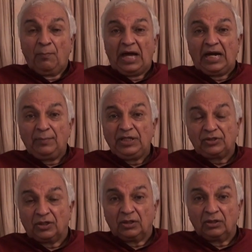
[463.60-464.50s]

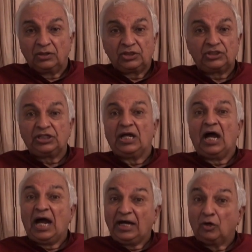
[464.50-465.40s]
parameter? She
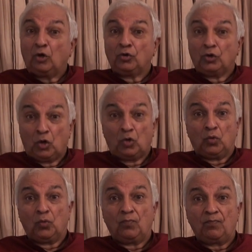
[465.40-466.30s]
said, I don't
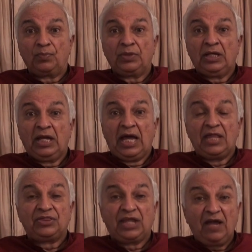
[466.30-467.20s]
know.
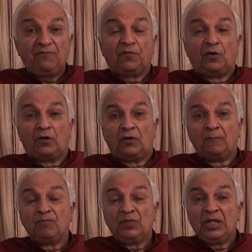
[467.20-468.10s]
And
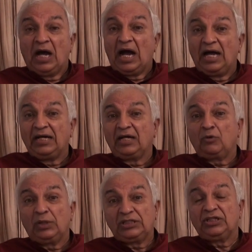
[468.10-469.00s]
therefore, I
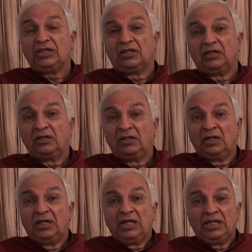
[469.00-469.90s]
requested her
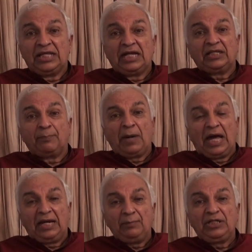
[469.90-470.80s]
that the
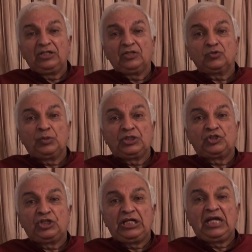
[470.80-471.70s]
parameters which
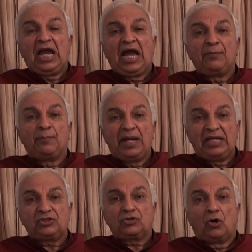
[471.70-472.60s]
she had
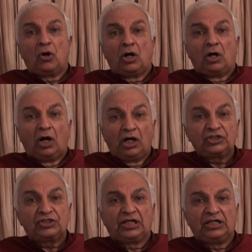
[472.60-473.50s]
based her
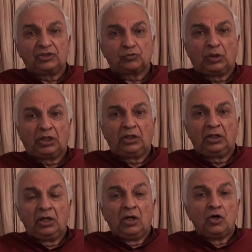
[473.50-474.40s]
studies
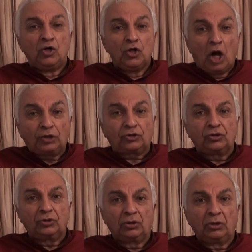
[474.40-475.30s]
were
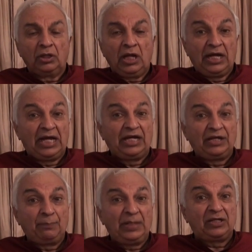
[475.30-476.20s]
not, and I
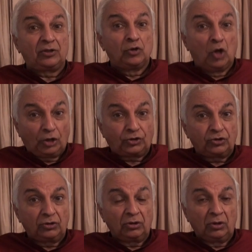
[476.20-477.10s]
repeat, not